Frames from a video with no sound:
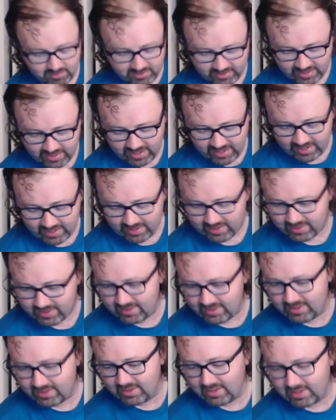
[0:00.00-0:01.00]
that,
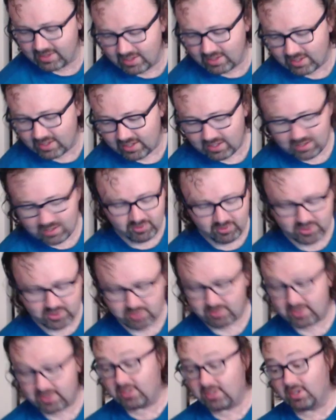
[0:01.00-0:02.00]
which
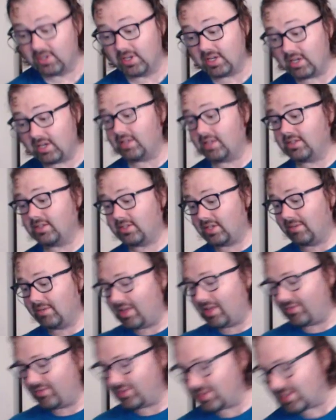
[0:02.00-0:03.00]
was good on some
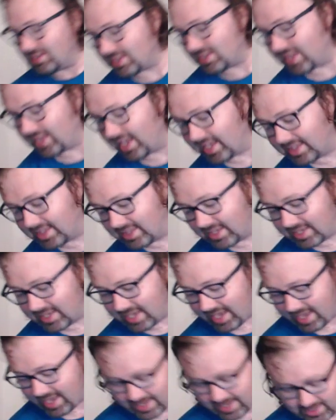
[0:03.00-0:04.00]
levels. Like the hey,